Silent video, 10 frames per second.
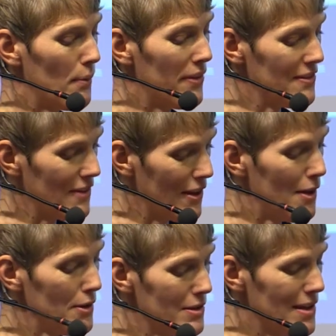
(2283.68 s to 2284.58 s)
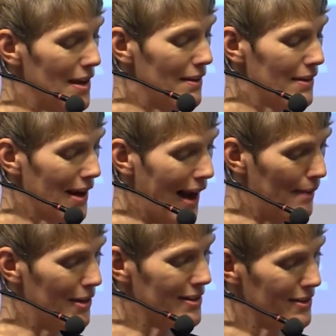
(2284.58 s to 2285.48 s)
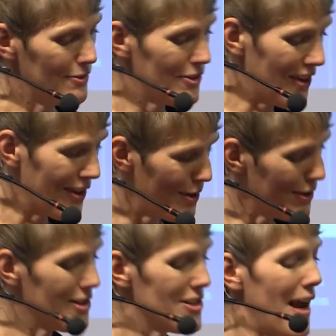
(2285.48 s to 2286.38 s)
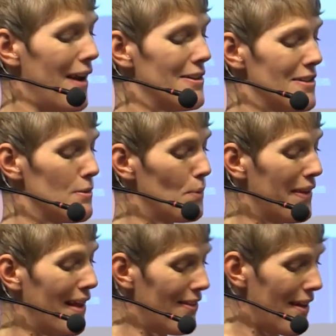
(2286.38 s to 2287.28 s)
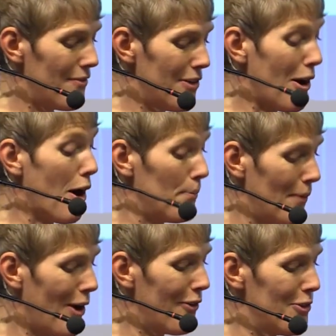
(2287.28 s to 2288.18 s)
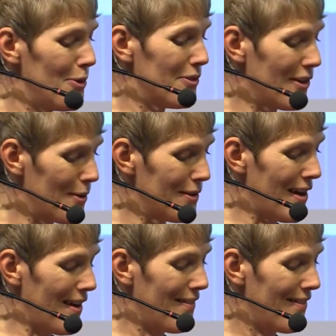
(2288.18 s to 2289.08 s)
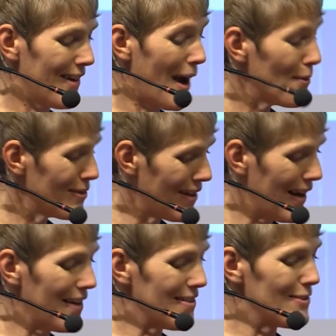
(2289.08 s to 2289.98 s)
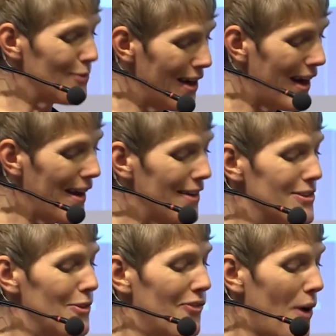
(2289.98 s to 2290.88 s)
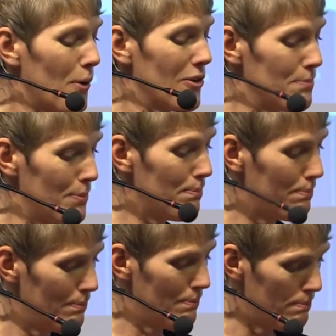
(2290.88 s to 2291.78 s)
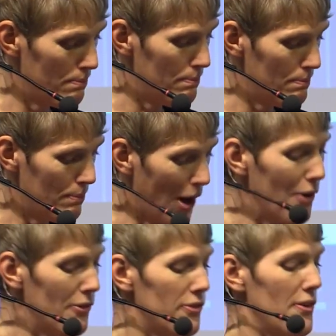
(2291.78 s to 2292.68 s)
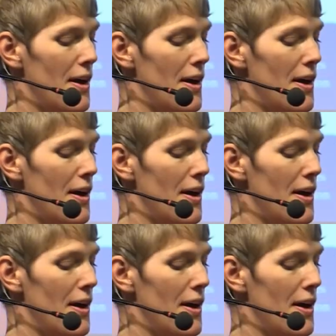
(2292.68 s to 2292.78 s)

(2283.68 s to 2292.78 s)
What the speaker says: with the security, climate security challenges within the realm of the UN Security Council, it's really to focus both